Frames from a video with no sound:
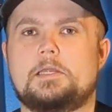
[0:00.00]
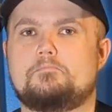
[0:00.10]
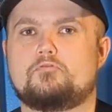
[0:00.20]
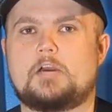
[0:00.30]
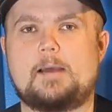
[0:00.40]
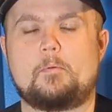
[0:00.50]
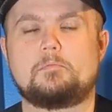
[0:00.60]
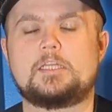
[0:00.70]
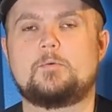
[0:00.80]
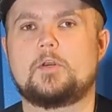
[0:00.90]

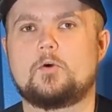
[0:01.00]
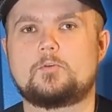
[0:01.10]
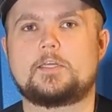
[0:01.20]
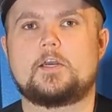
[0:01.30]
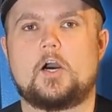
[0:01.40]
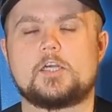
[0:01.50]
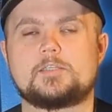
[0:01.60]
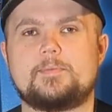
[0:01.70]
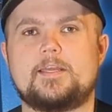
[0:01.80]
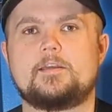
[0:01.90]
probably would only
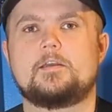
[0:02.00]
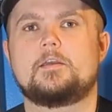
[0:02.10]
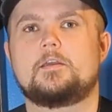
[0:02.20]
cost me,